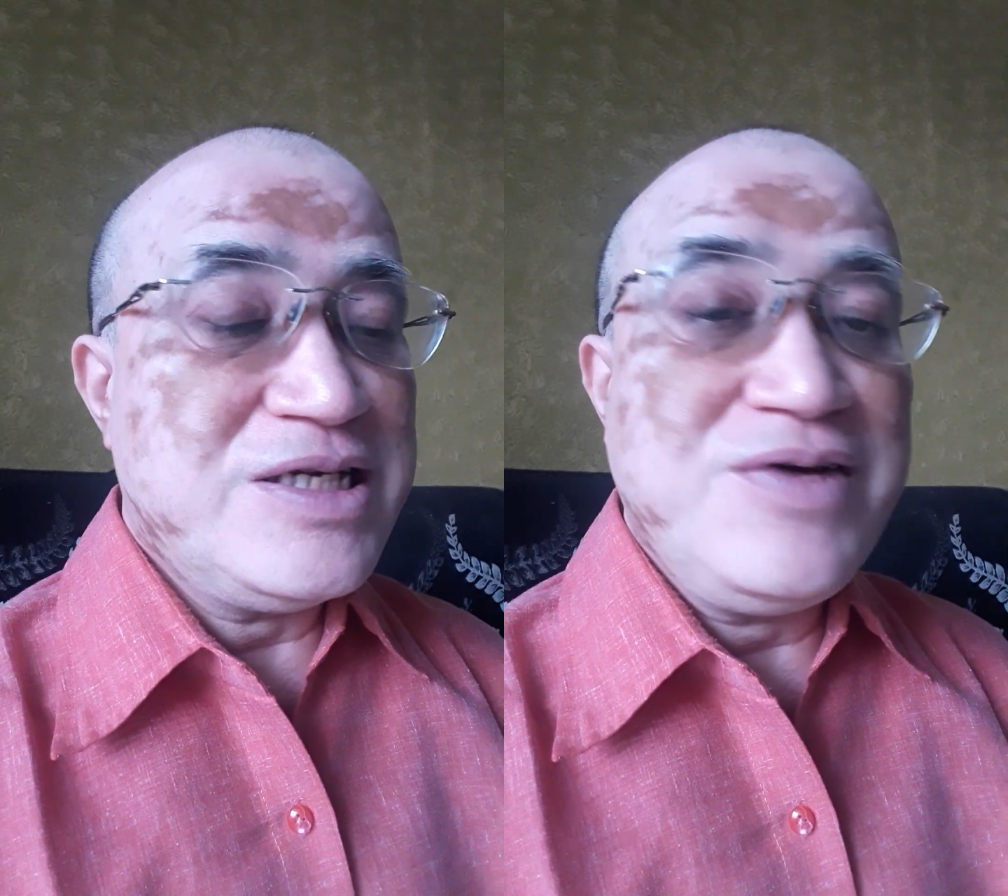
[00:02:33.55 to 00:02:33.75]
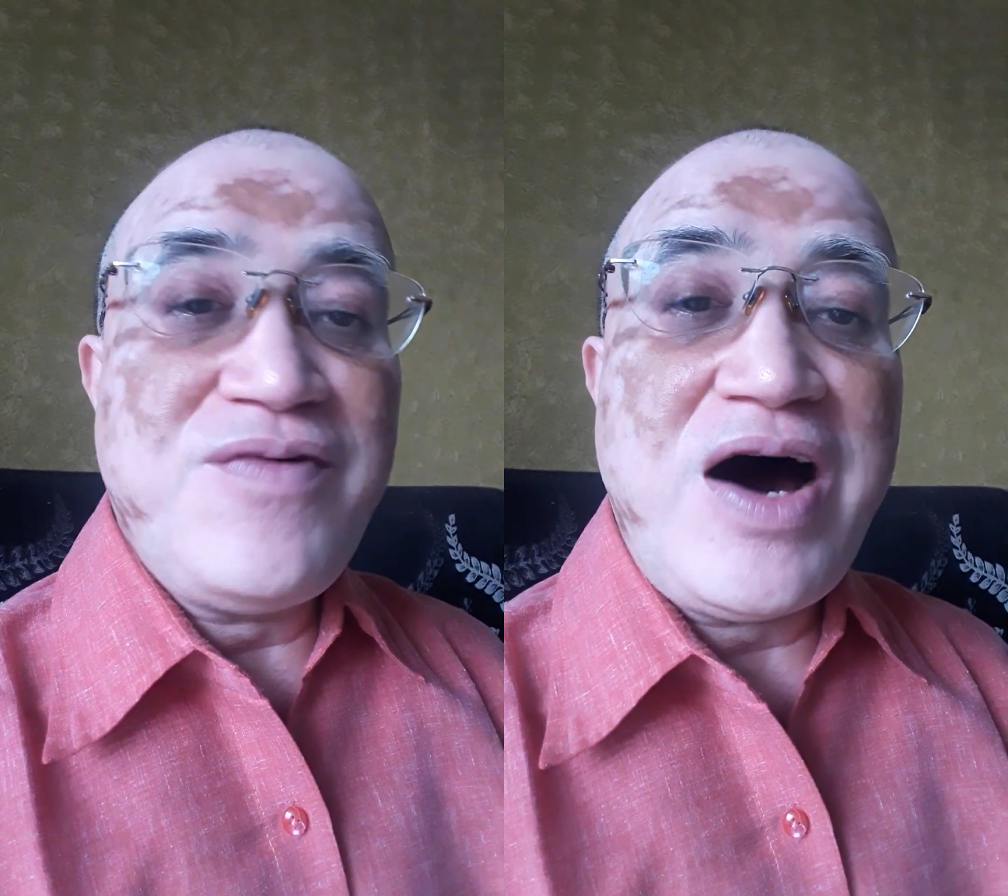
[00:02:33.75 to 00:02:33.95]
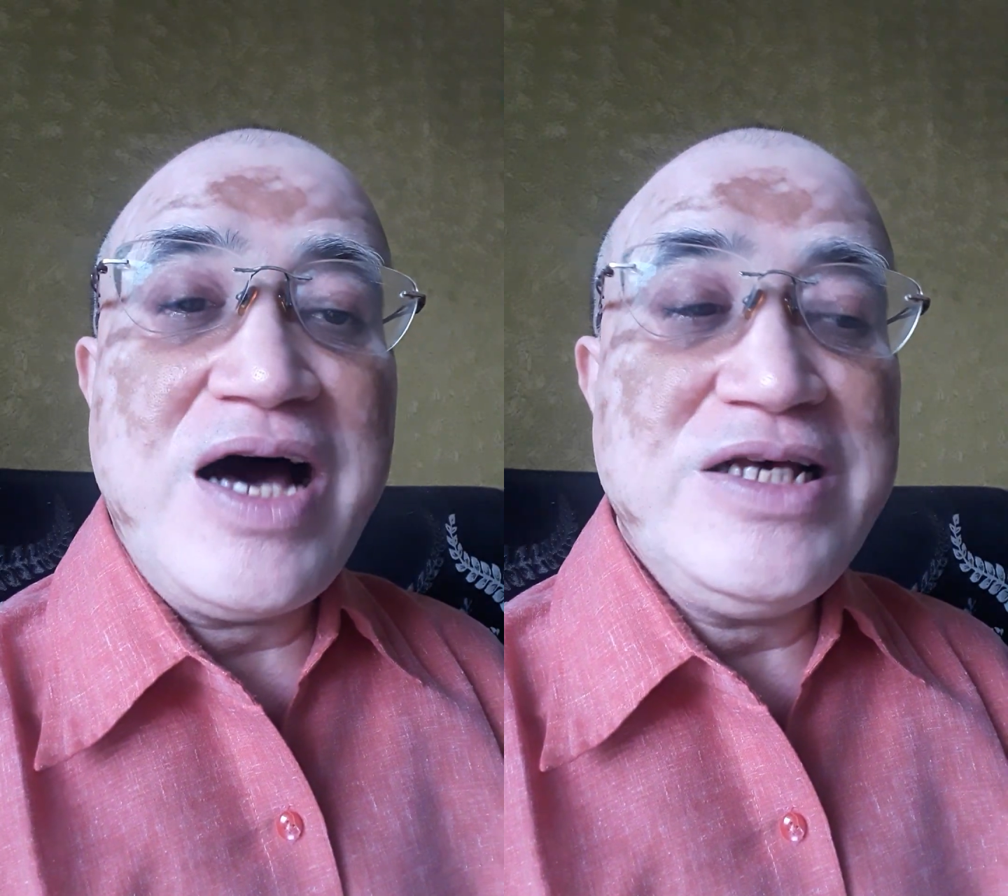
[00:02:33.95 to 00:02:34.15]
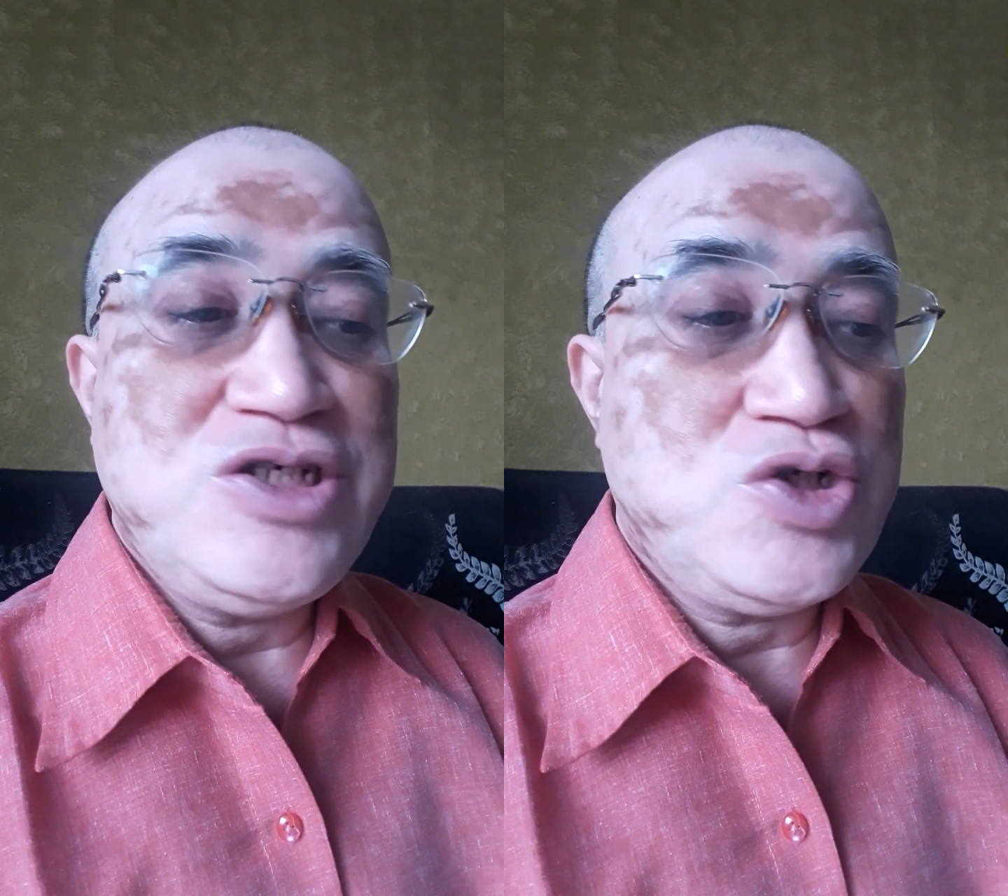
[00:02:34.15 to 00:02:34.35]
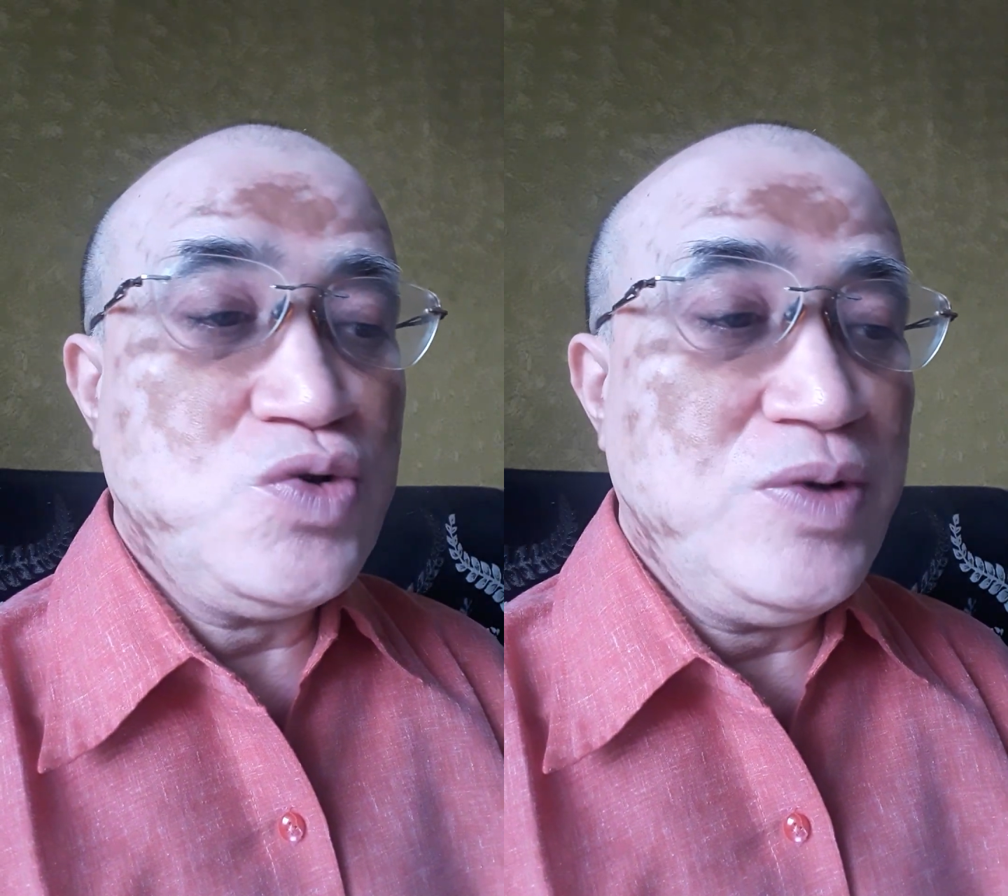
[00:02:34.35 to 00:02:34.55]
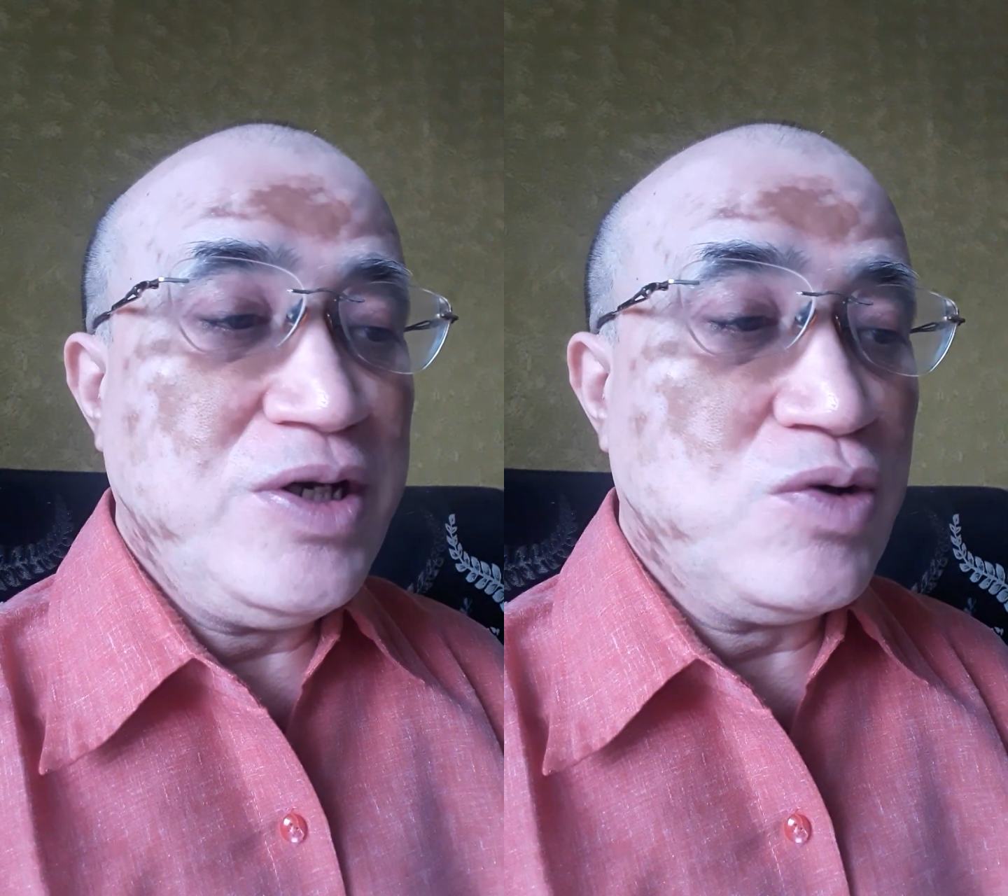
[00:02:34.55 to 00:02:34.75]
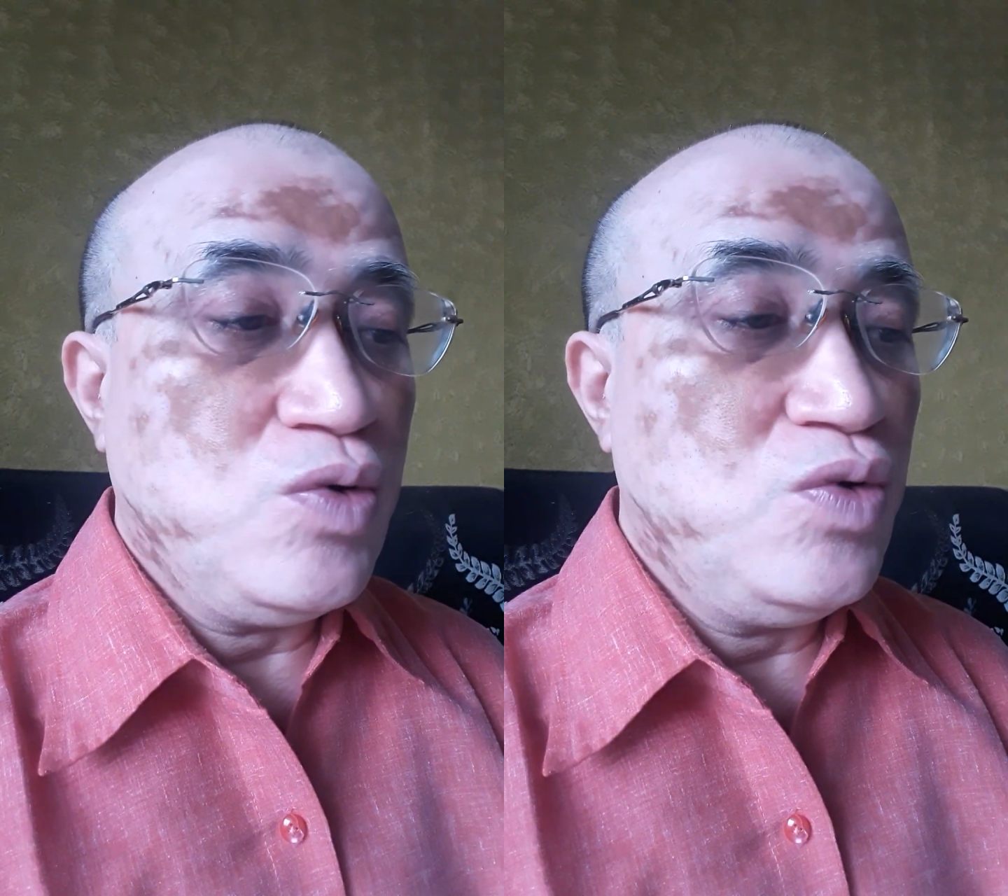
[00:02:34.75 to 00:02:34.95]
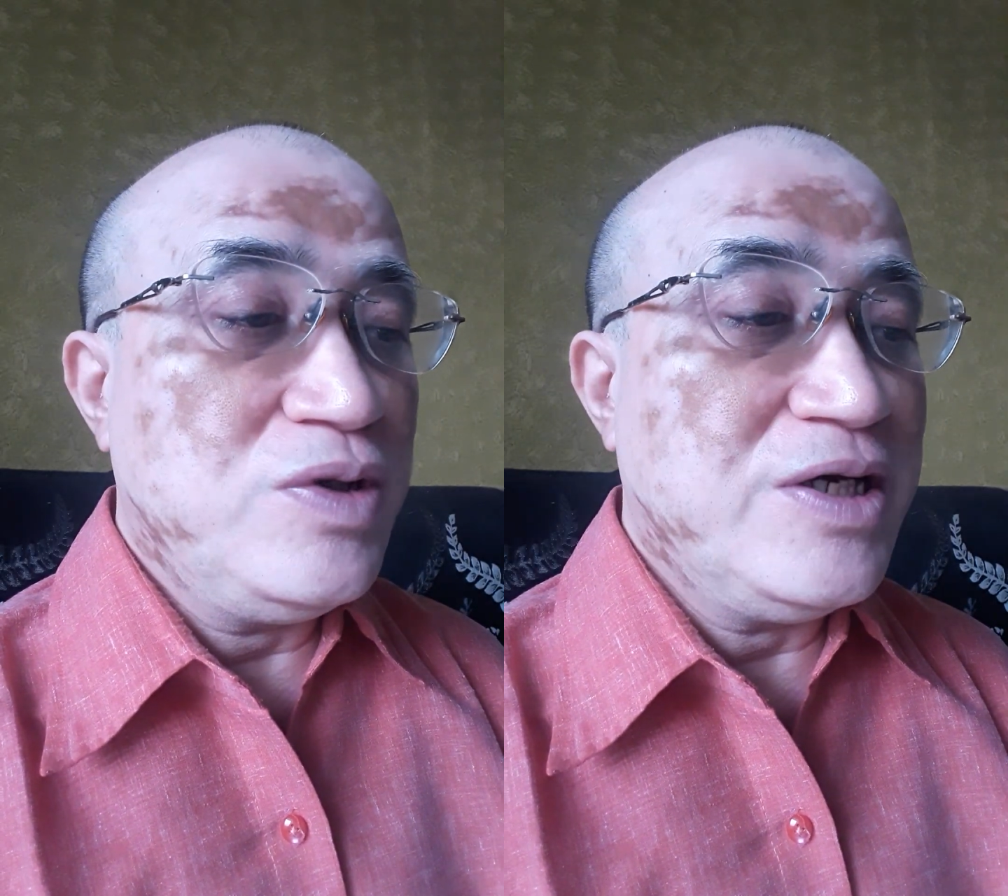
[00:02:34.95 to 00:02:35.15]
revised to include